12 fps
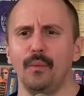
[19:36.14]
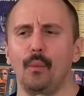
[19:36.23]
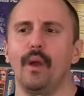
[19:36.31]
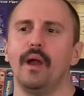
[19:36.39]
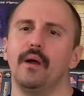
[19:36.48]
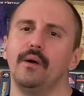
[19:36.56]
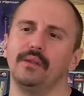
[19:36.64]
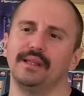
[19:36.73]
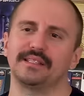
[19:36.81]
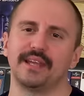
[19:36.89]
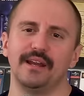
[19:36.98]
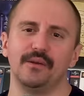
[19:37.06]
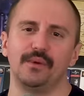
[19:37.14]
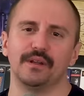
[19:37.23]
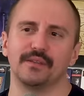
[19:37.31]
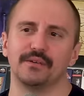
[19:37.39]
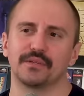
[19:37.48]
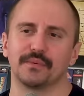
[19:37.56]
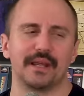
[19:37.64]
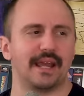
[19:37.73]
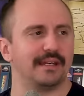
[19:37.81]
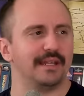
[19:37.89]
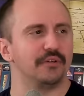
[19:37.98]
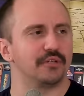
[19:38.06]
Well, it's kind of one of those
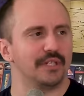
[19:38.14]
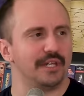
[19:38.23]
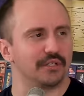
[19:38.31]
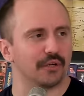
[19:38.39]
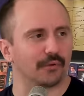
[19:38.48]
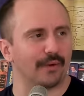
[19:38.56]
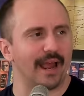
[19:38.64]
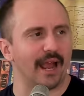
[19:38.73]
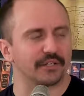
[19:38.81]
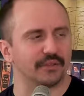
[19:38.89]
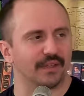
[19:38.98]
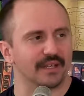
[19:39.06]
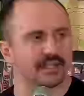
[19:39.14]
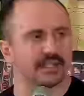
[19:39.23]
knee-jerk reaction things,